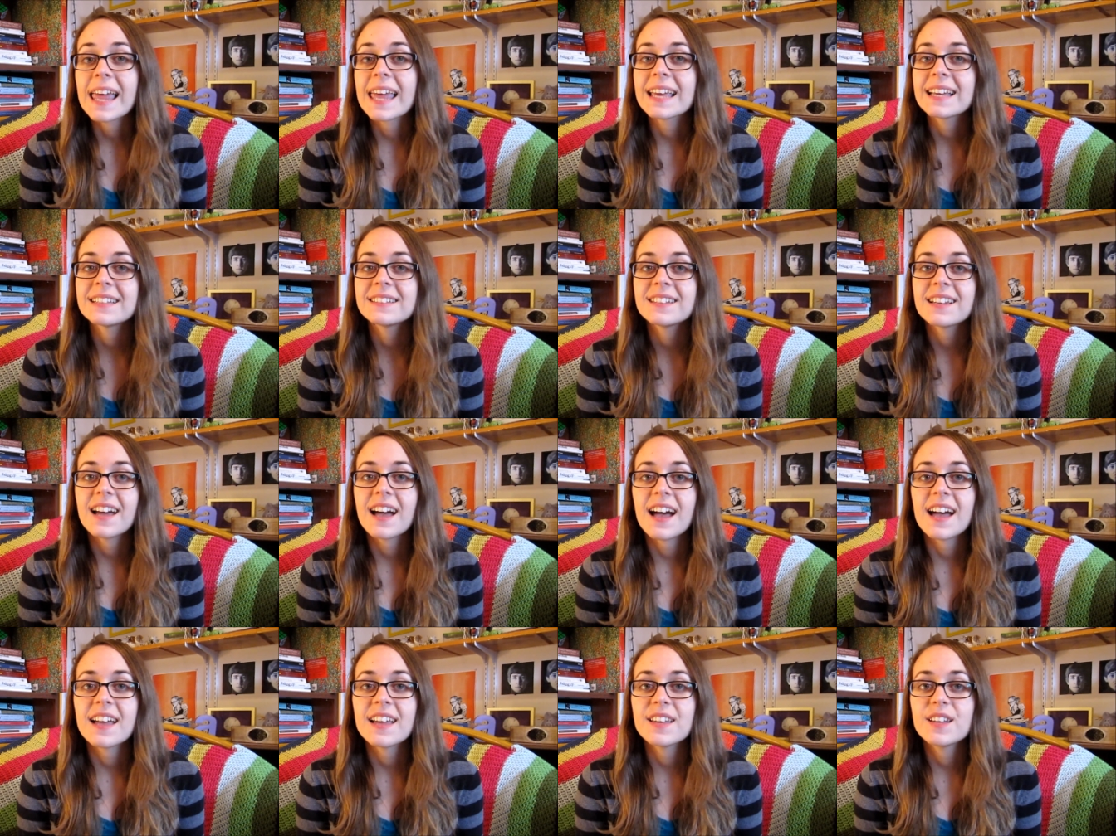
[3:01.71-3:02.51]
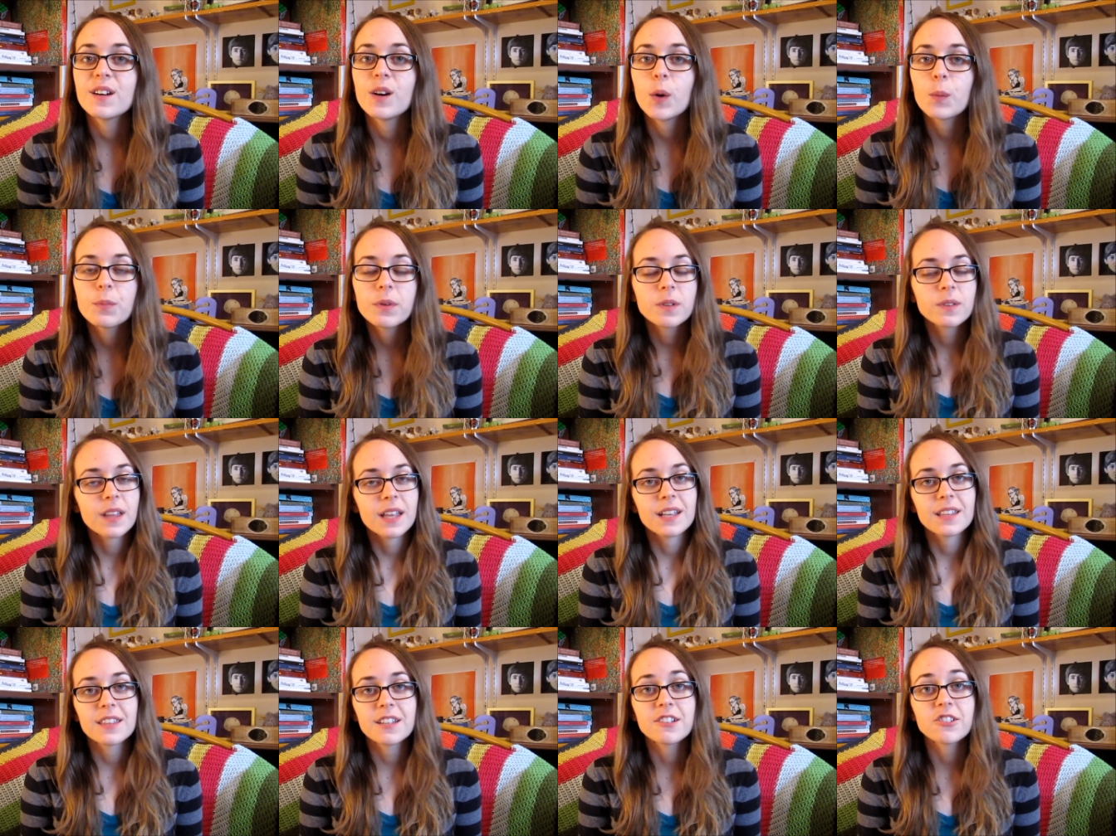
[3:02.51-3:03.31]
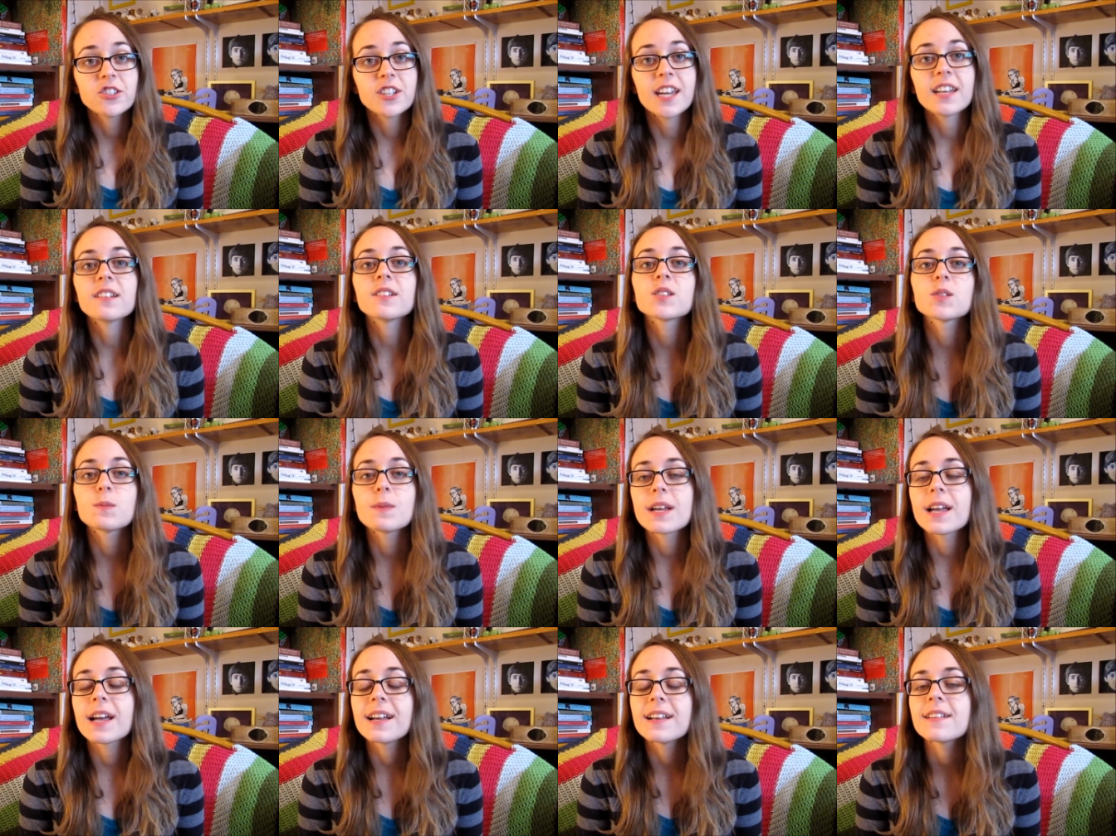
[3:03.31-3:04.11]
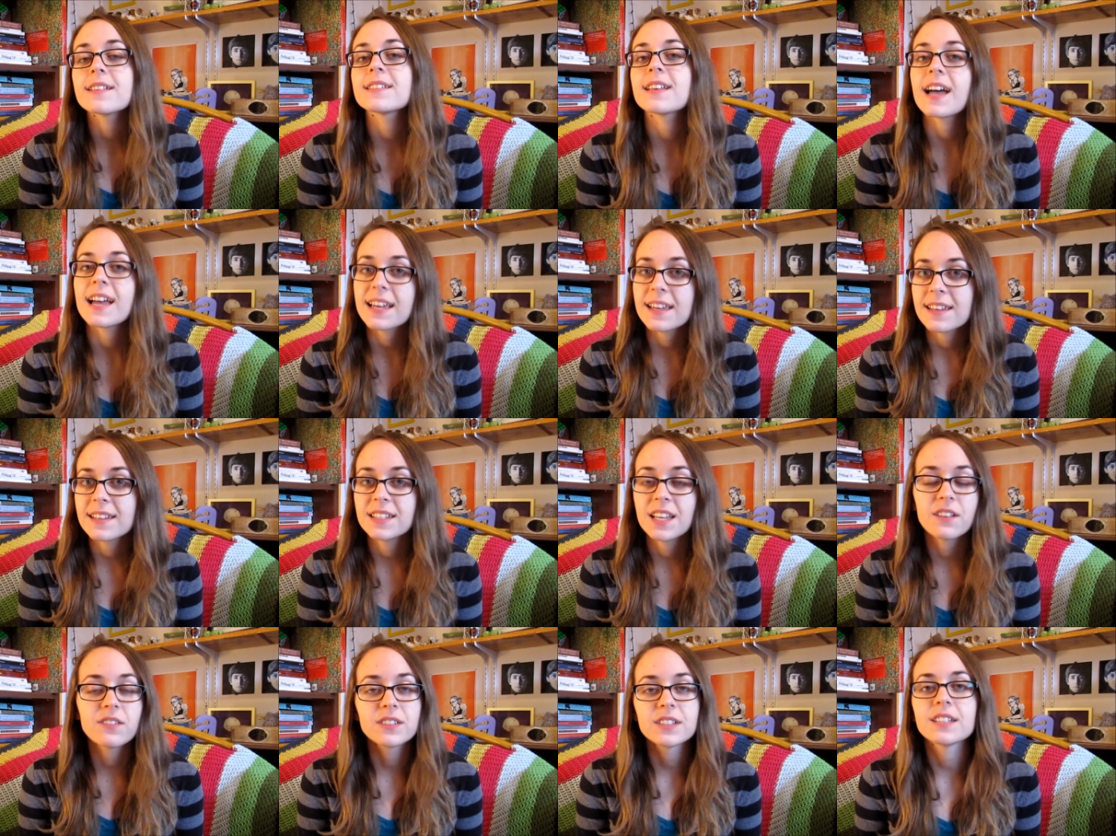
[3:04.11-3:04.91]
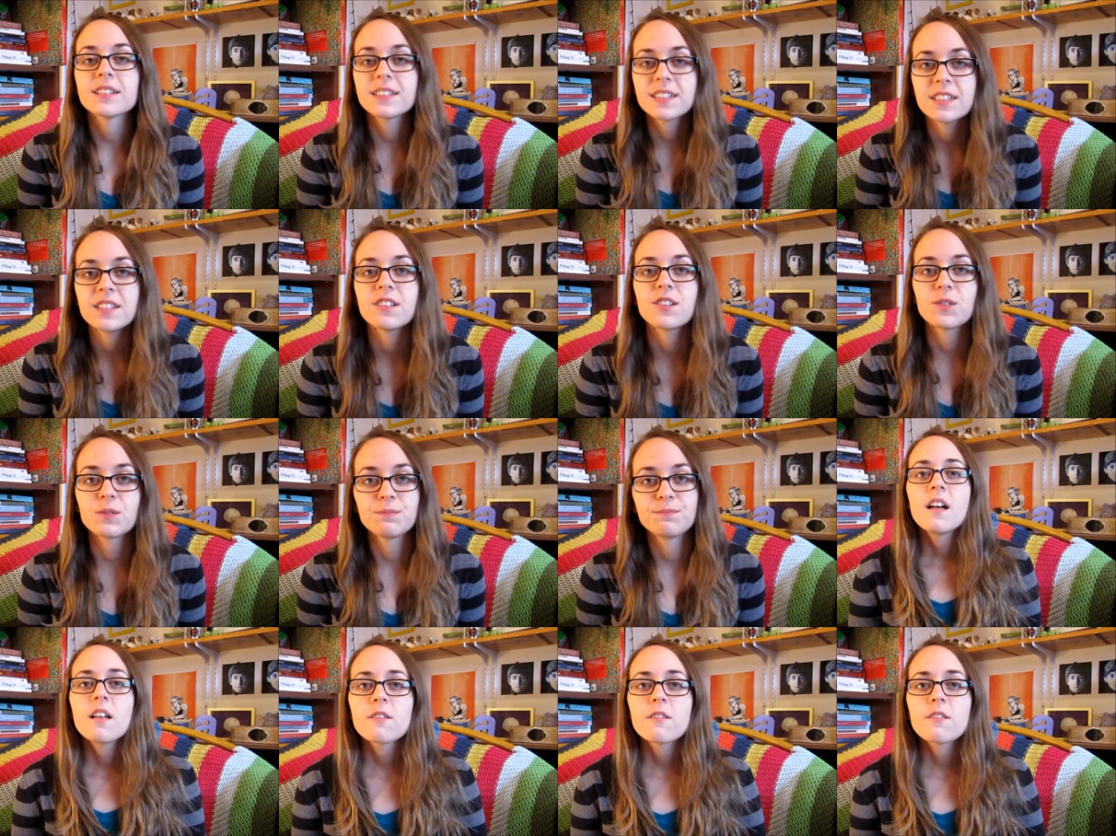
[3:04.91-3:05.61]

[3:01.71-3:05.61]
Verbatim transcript: and I hope you like their channels because I definitely do.